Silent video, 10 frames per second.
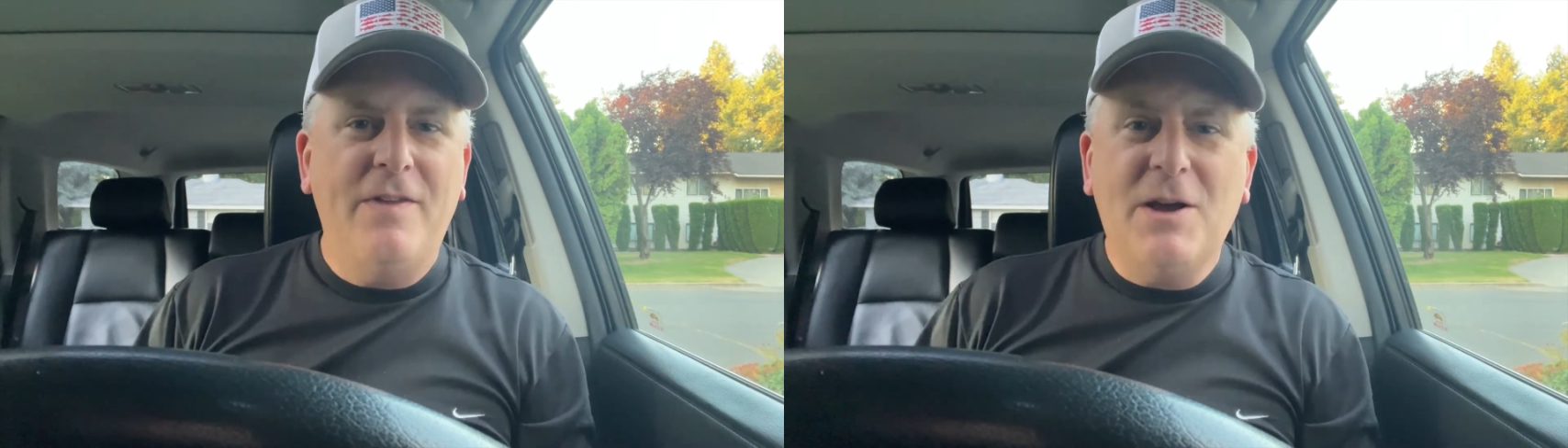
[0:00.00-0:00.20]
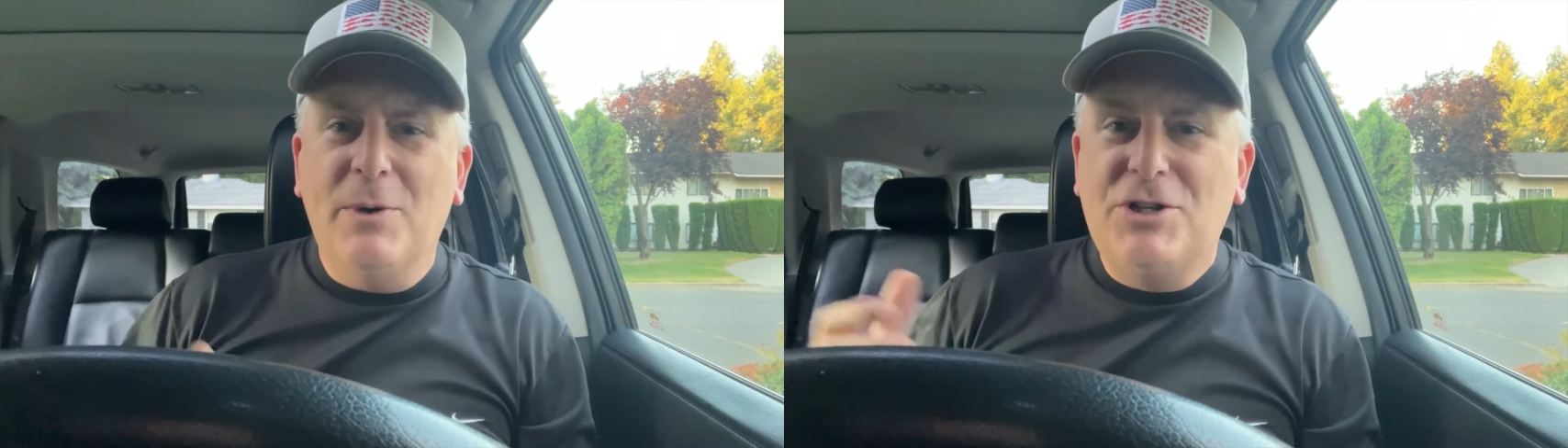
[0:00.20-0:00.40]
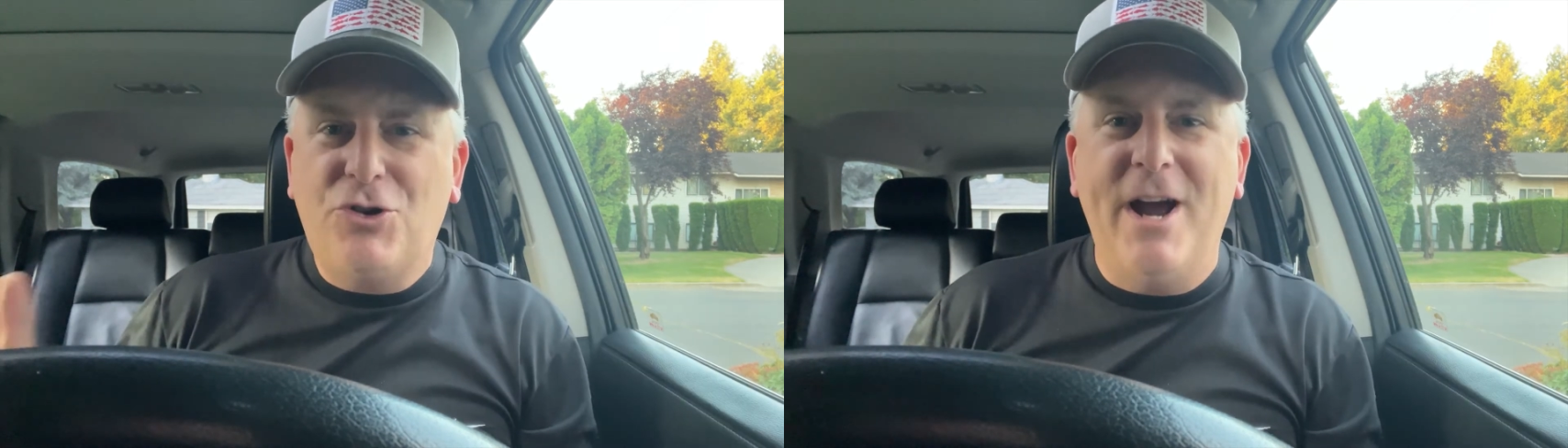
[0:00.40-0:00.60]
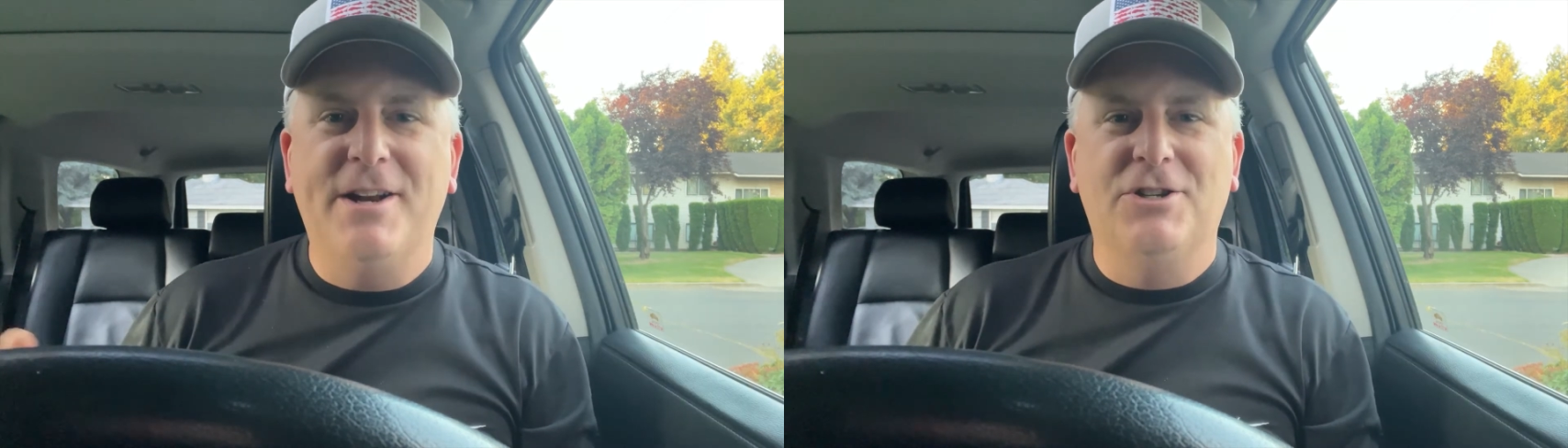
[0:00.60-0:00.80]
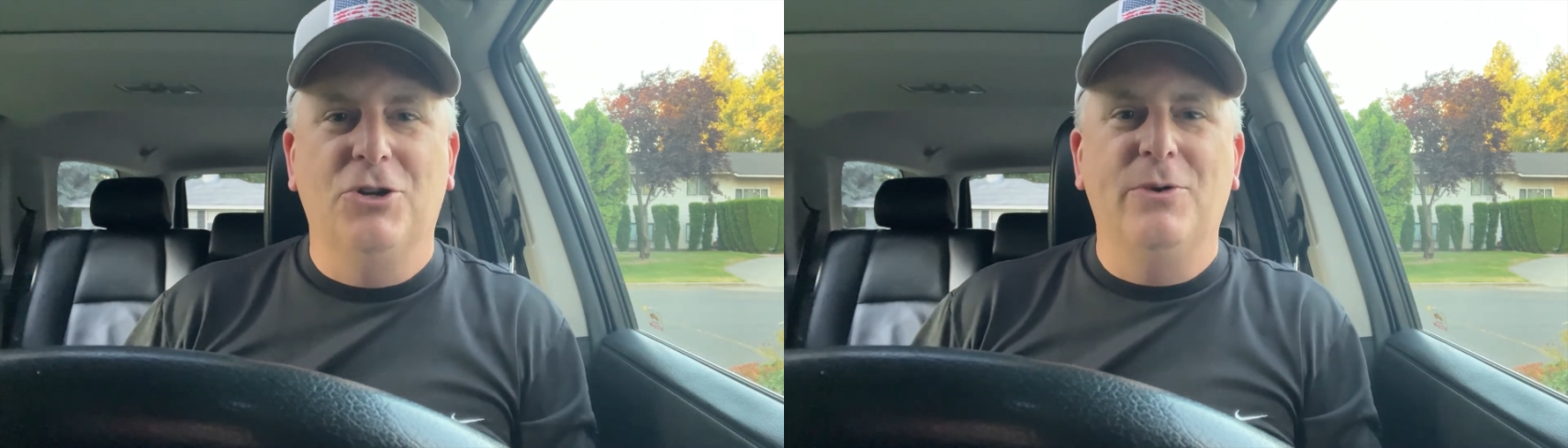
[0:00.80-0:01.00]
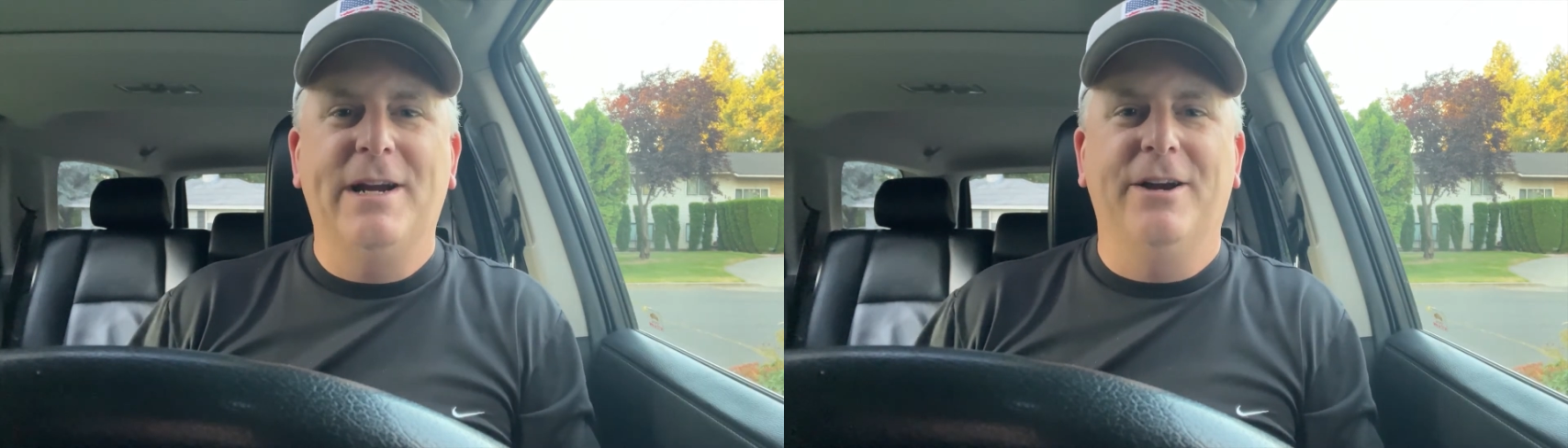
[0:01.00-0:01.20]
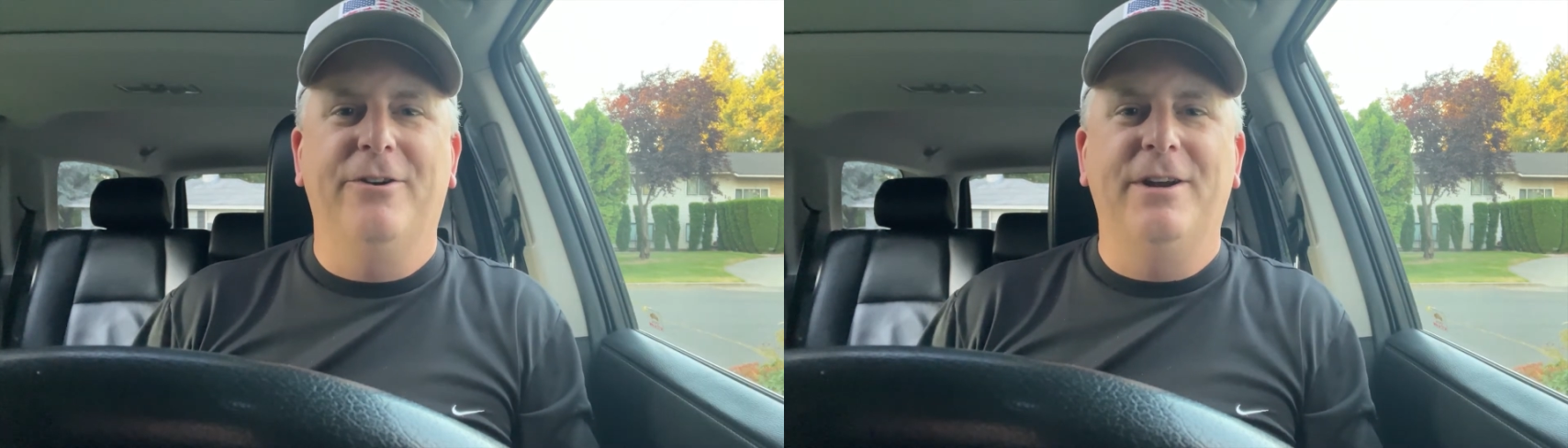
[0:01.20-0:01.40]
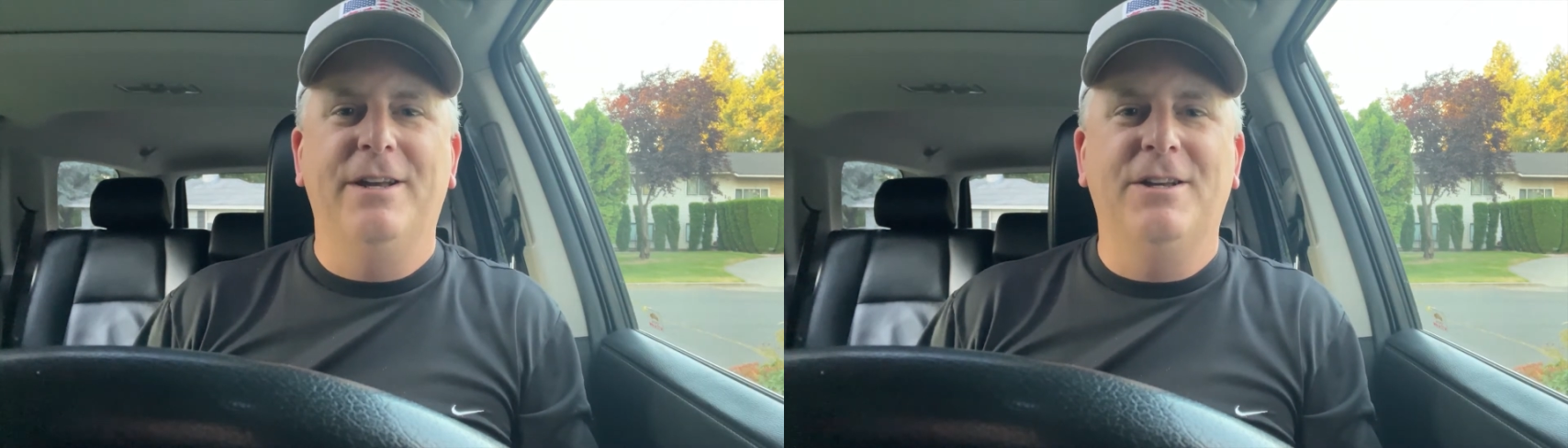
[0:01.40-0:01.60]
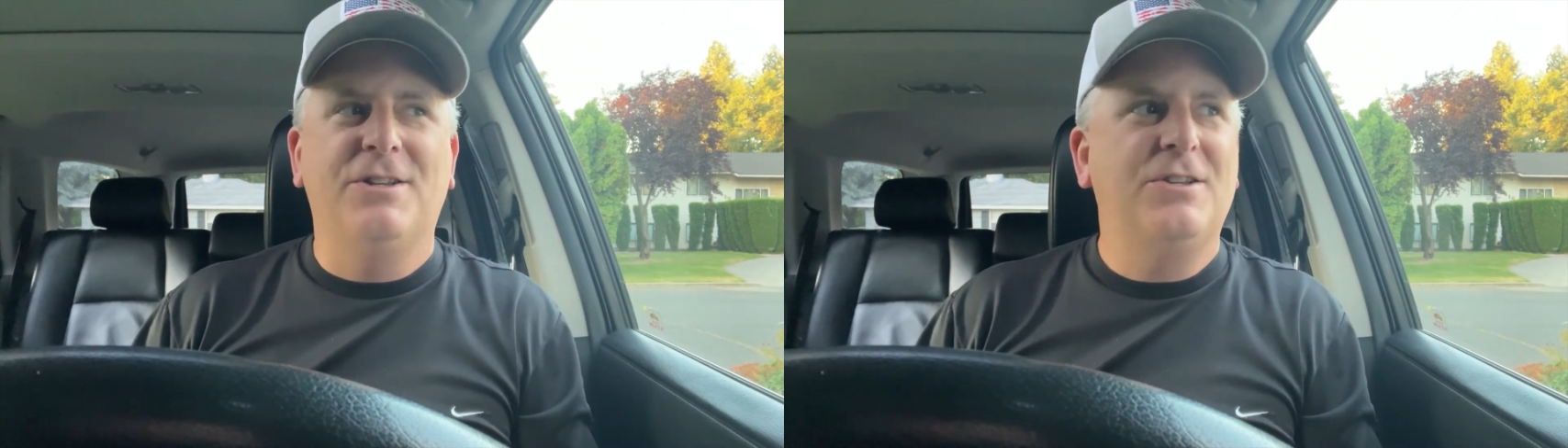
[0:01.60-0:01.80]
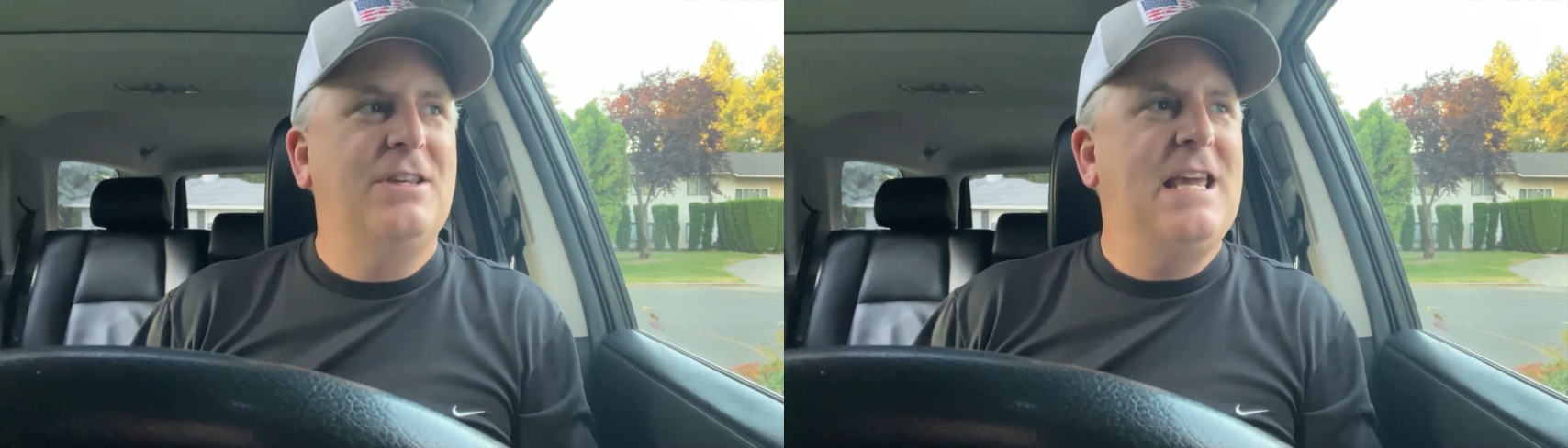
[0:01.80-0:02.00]
I think what he's trying to do here
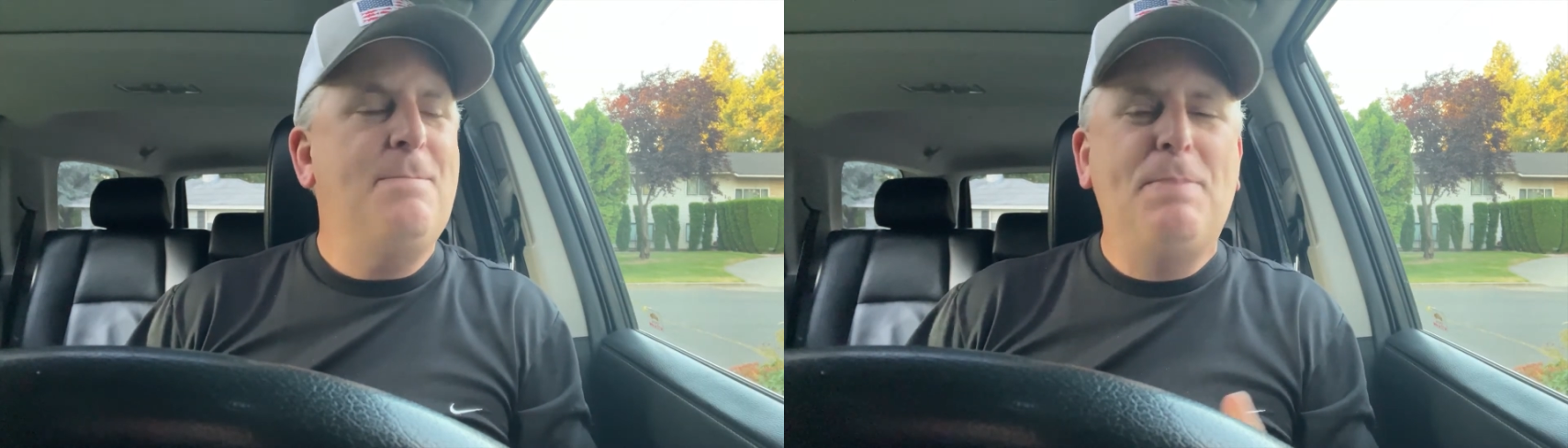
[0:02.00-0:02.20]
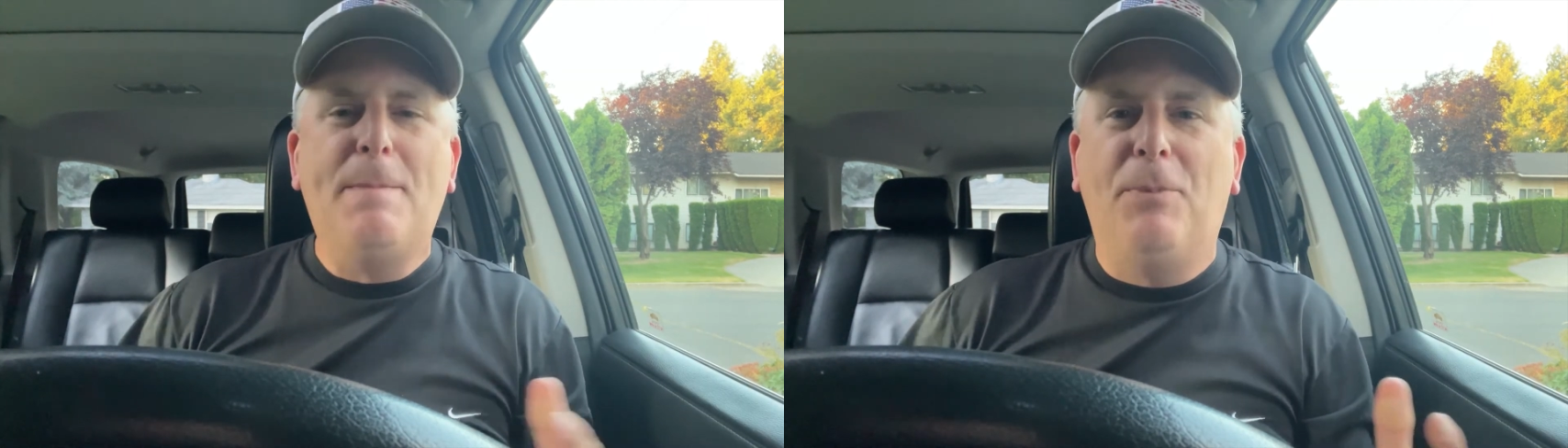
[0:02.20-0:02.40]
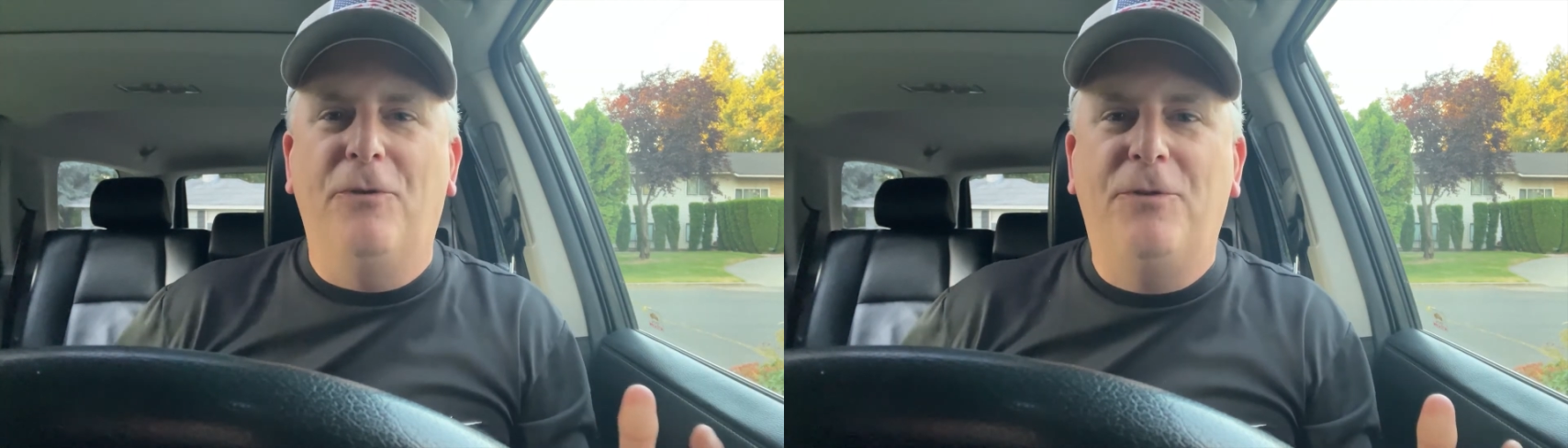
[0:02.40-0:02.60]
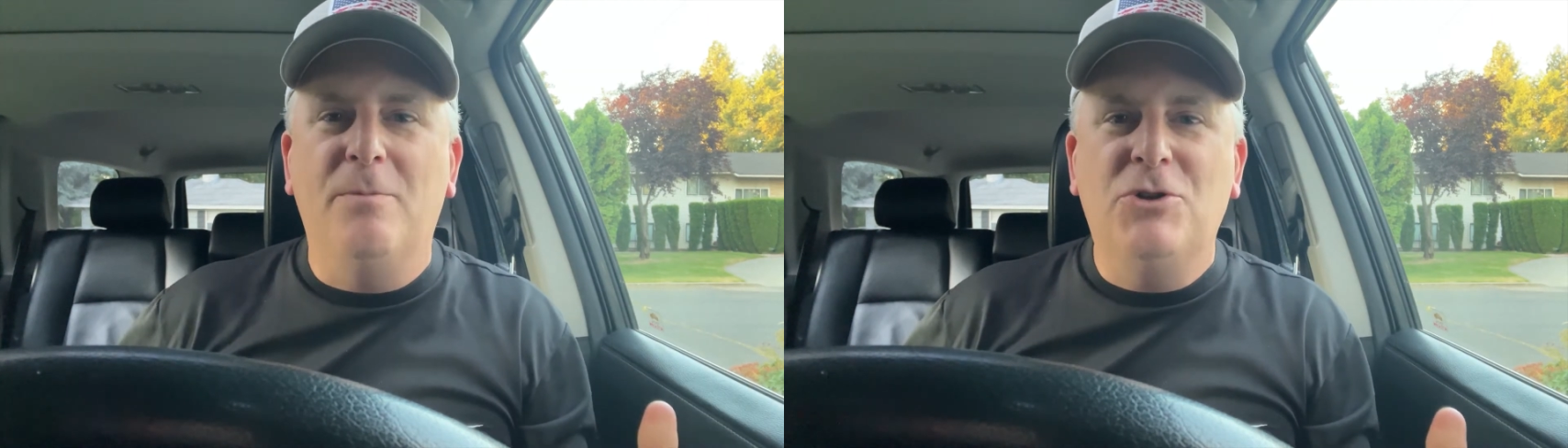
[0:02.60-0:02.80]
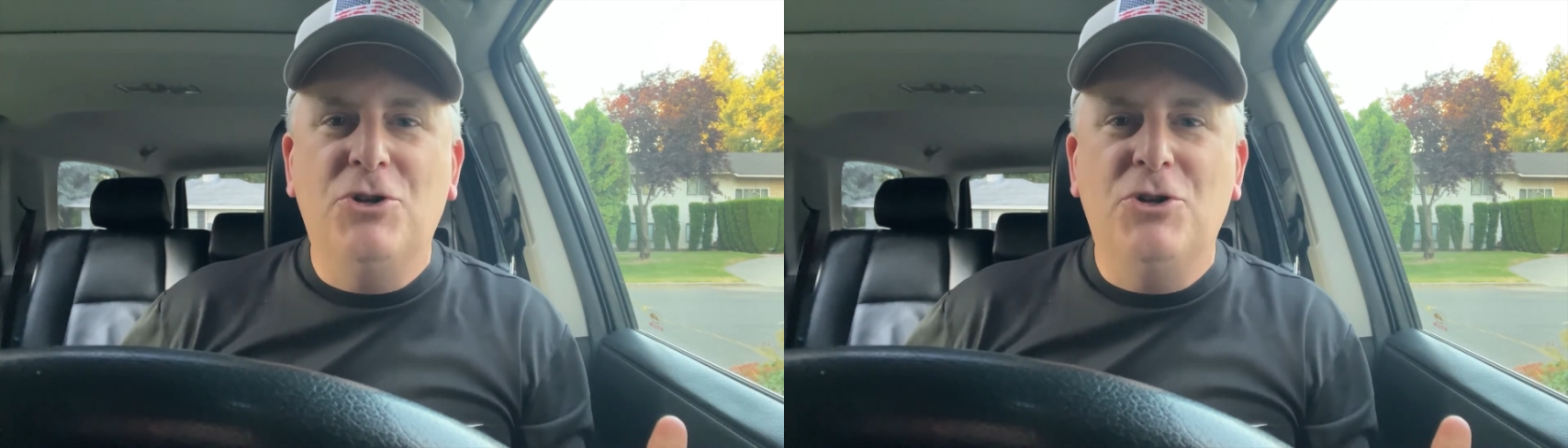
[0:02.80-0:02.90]
is keep people from